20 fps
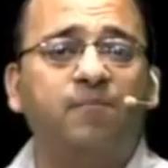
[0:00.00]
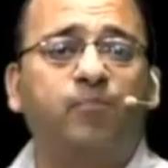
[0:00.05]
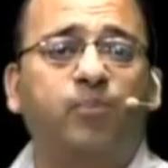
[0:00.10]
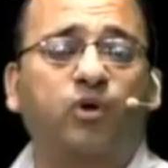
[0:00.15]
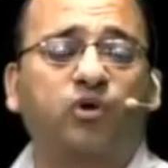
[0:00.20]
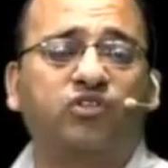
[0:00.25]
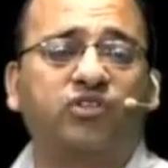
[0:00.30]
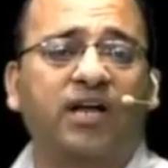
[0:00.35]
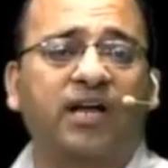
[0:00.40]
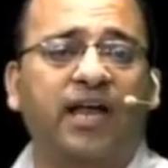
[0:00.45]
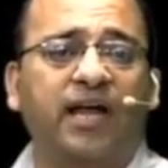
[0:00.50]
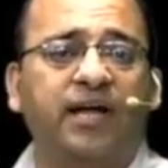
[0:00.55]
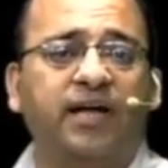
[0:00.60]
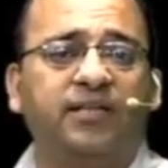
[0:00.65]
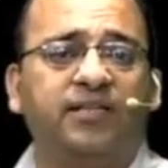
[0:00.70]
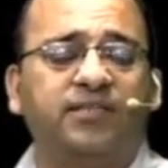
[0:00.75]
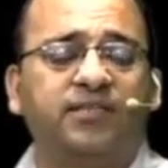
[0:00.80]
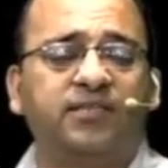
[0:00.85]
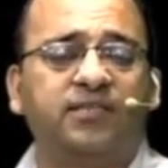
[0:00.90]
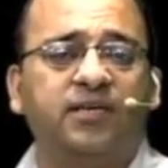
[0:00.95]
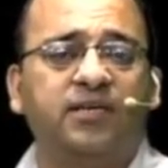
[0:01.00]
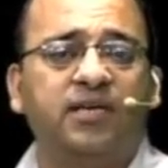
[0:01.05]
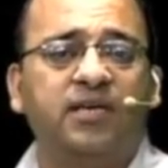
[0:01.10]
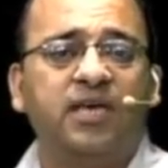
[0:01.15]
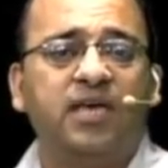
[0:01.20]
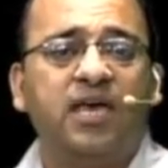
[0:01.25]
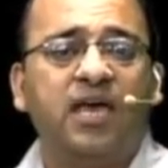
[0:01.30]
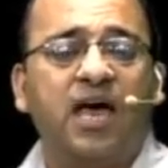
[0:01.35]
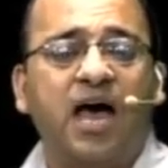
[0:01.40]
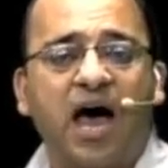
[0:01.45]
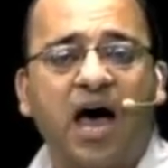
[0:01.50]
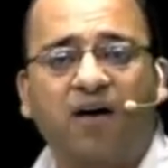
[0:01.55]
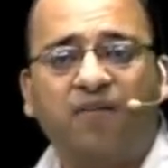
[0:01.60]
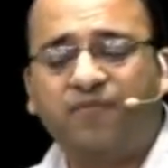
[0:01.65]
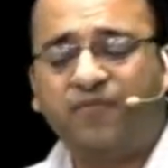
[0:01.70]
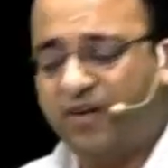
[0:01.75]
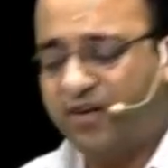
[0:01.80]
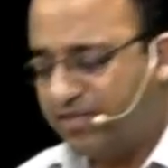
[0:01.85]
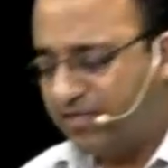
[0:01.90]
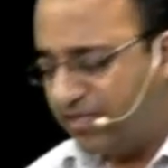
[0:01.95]
prostaglandins,
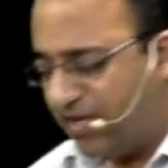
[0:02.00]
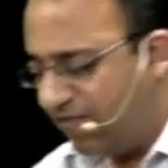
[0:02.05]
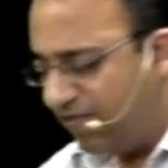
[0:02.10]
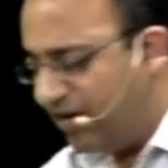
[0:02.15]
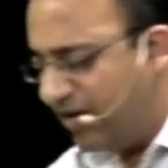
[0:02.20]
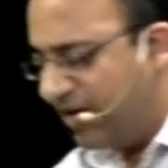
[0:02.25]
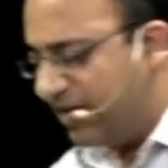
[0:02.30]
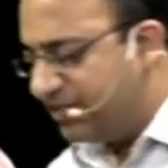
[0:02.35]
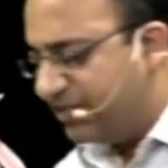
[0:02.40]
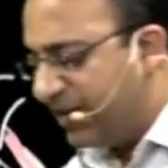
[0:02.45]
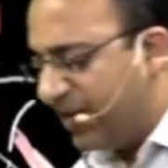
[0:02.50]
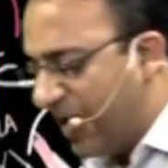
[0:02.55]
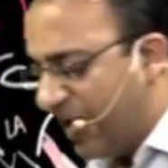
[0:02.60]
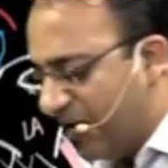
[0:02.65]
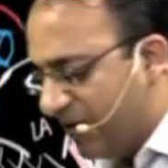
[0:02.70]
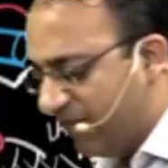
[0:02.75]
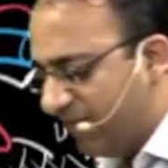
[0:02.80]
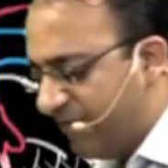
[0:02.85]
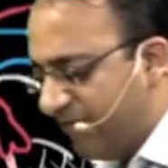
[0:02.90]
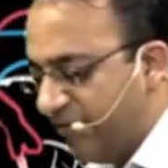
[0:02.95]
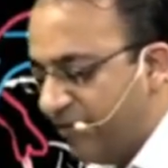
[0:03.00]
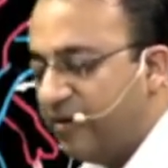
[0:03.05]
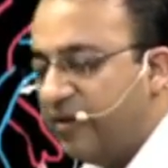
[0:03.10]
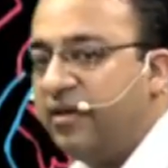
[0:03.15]
after saving his life